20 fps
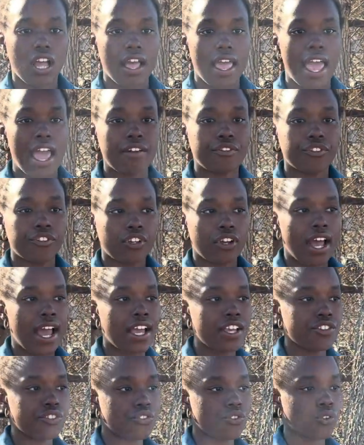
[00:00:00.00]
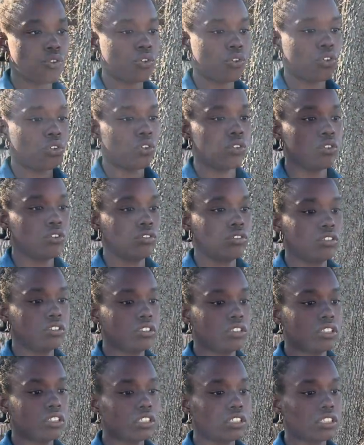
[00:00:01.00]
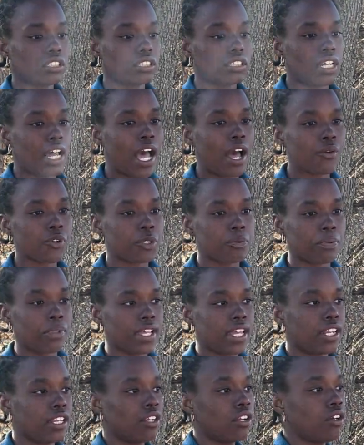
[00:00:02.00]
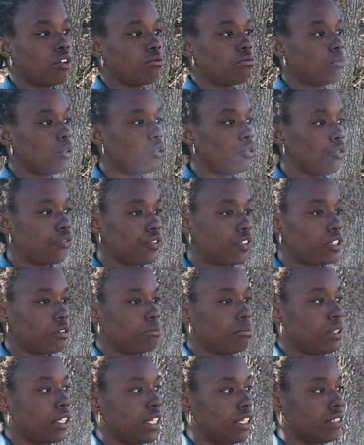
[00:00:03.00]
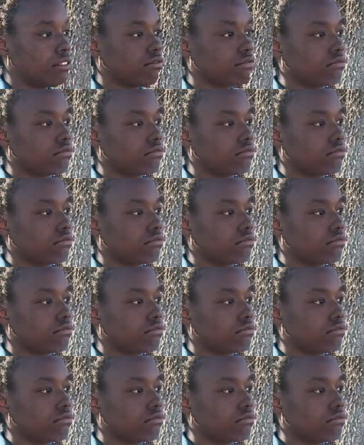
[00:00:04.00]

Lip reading: After high school, I was planning on moving, but it